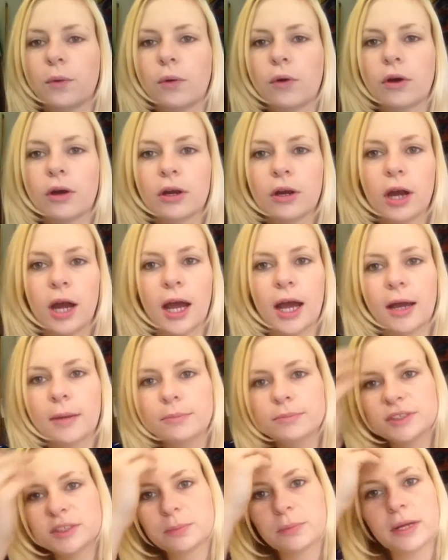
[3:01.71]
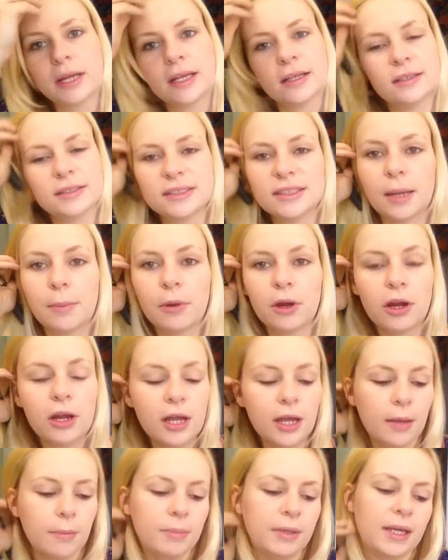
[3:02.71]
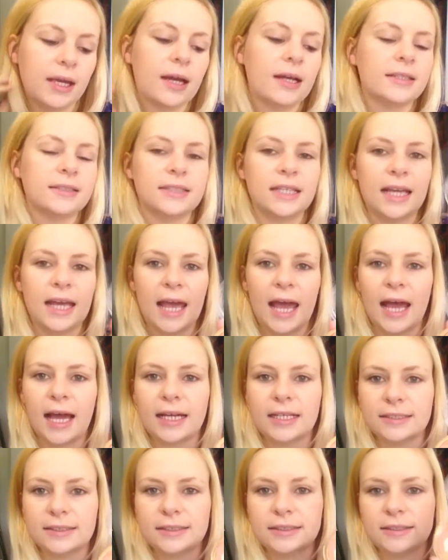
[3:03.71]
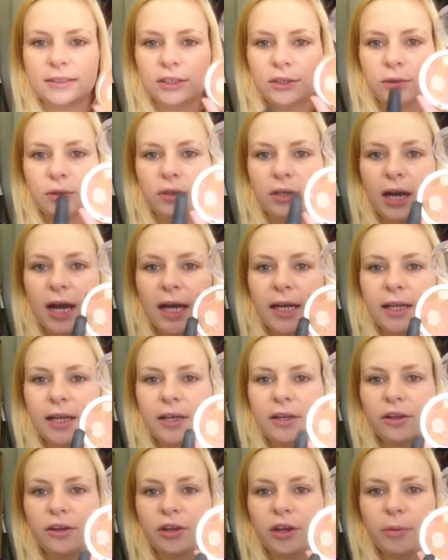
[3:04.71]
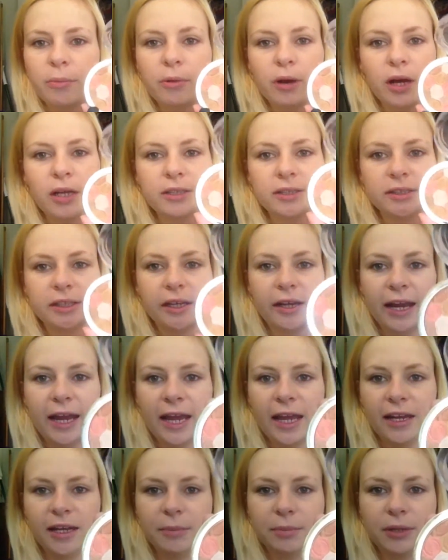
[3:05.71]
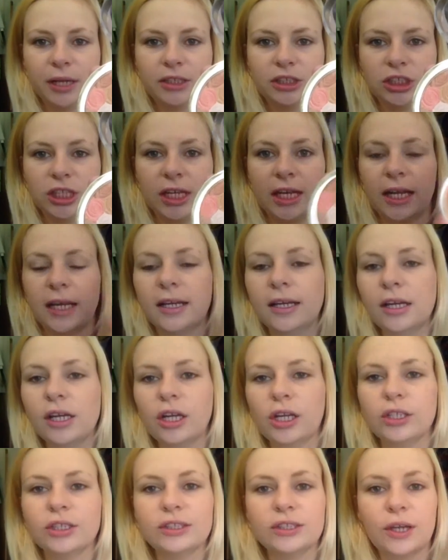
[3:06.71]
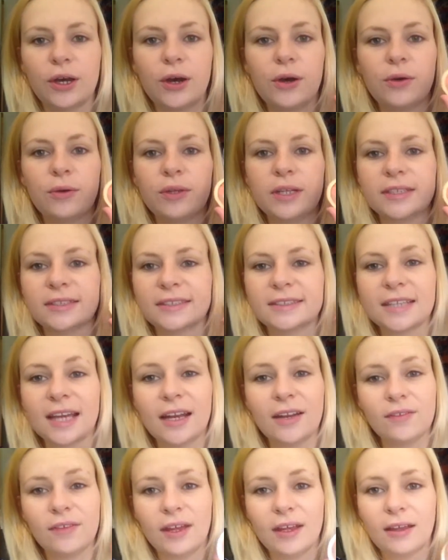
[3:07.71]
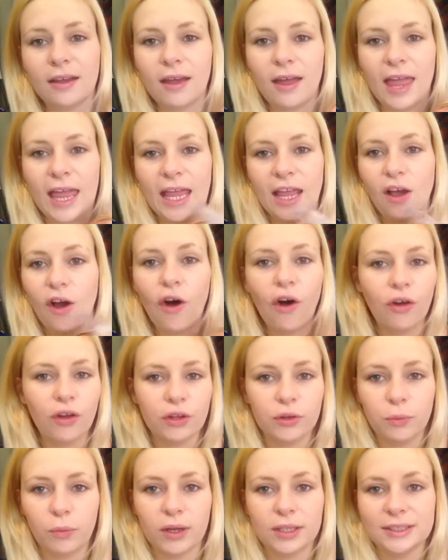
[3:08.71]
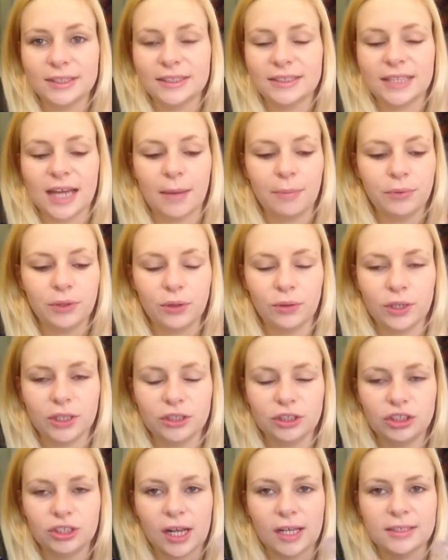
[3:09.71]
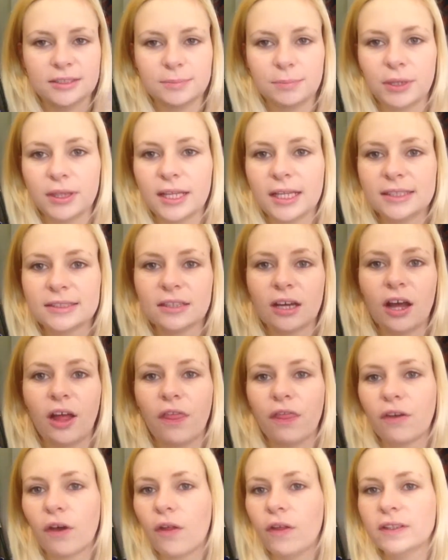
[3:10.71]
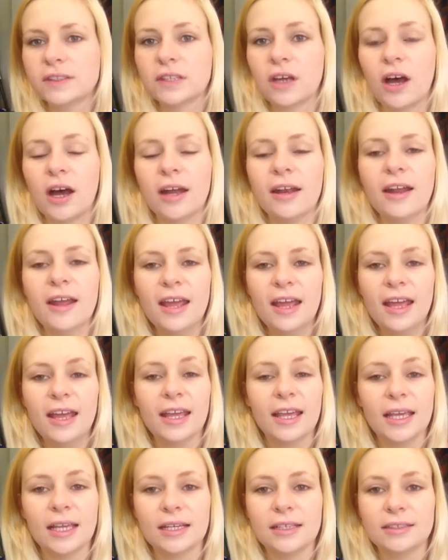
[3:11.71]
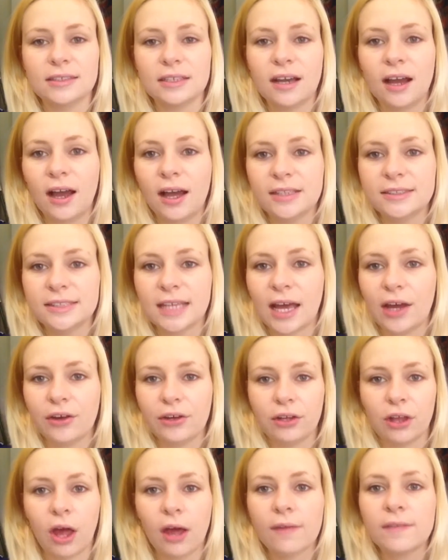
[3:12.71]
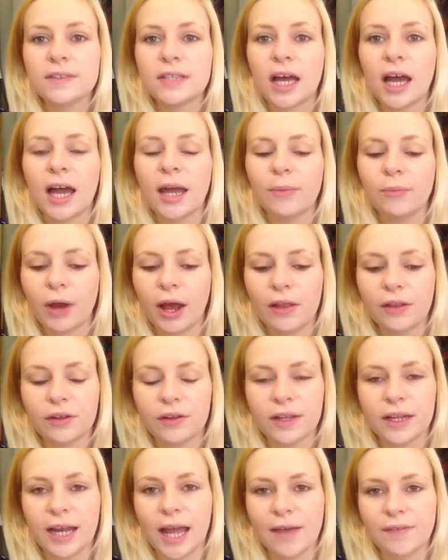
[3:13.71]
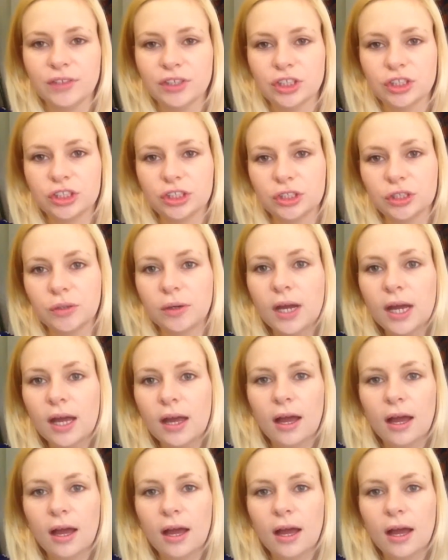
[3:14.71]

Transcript: for spring, summer, because it has your highlighter, your bronzer, and a blush in it. So this is kind of like a all-in-one step. You can just put this on, throw this on. It cuts out a lot of time rather than having to do